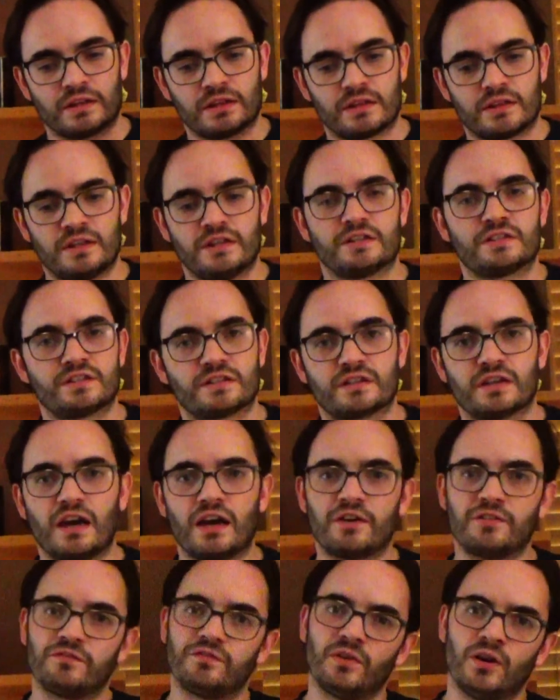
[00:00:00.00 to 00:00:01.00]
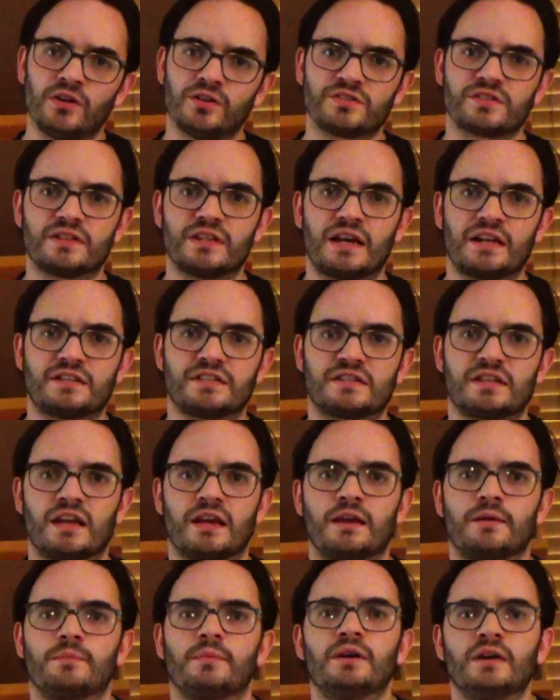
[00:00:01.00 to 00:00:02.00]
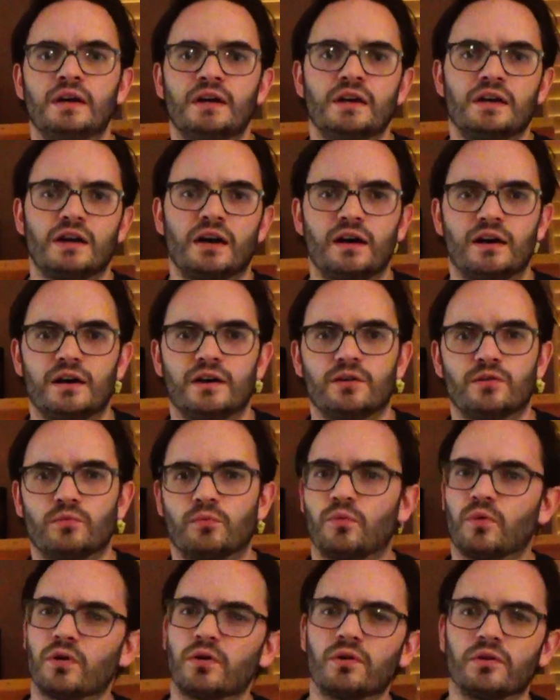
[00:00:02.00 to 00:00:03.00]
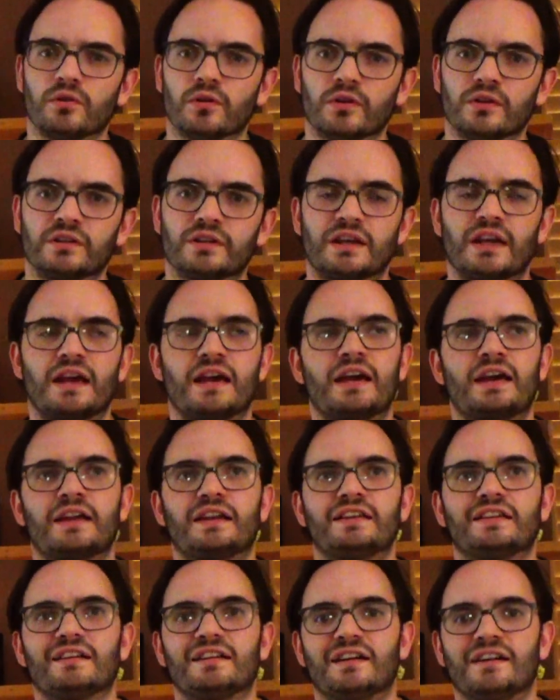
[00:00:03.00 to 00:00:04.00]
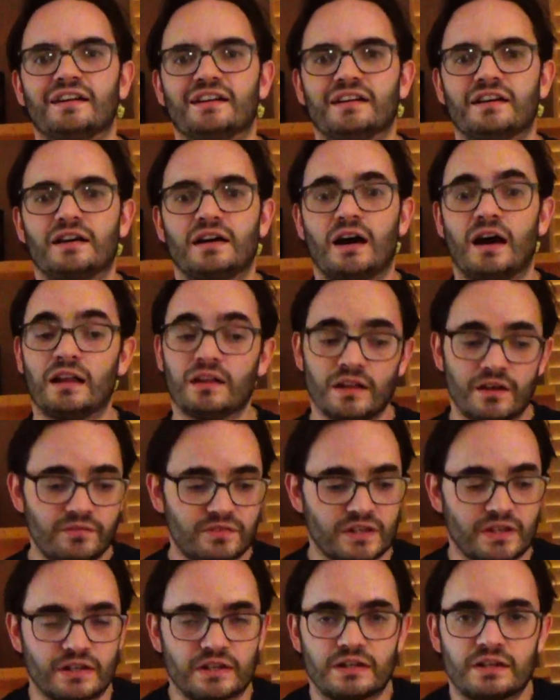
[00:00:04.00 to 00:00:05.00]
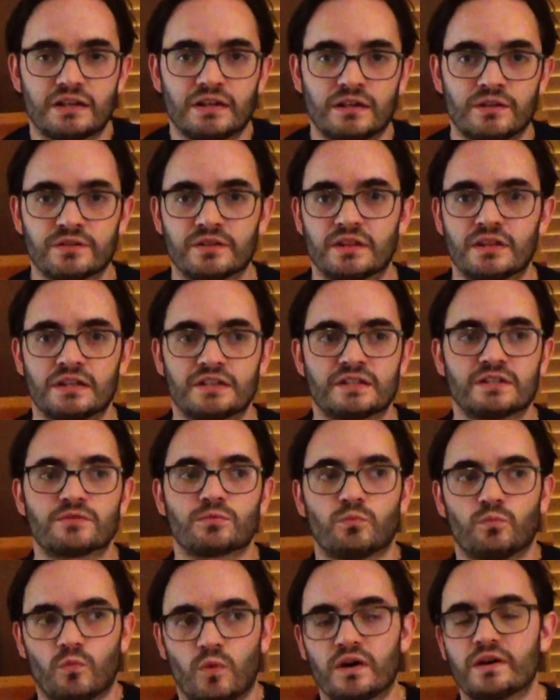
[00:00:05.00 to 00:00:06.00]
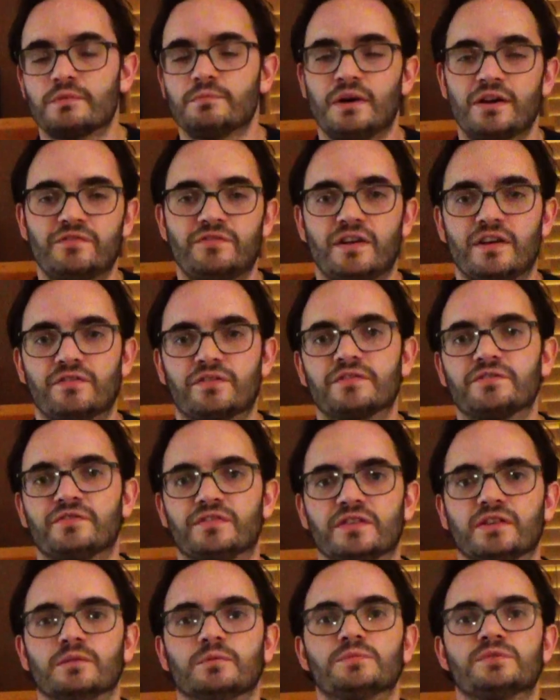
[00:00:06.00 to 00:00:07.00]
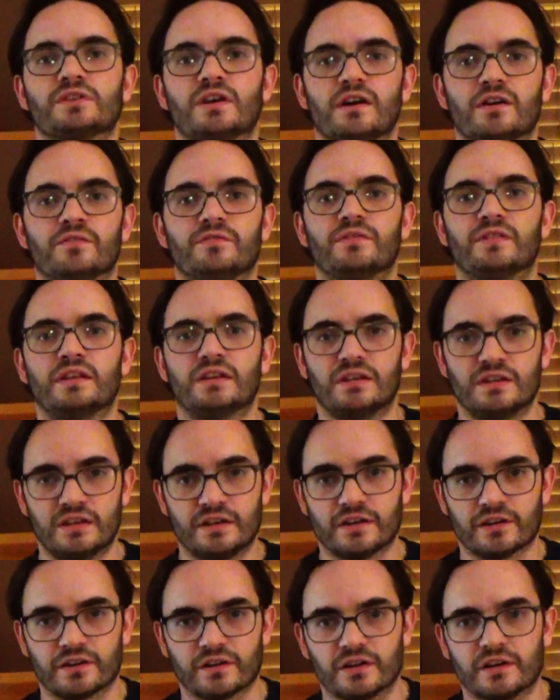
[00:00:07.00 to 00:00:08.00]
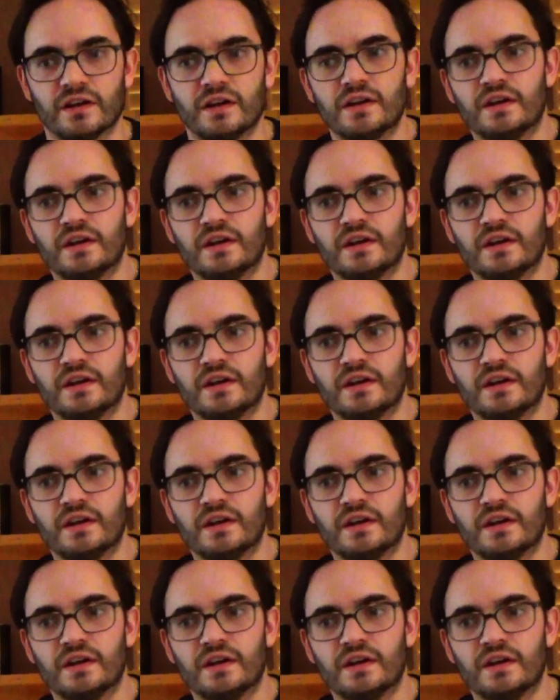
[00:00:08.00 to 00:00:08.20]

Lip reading: this kind of falls in that same world, and I loved it. This is one of my favorite films of the year.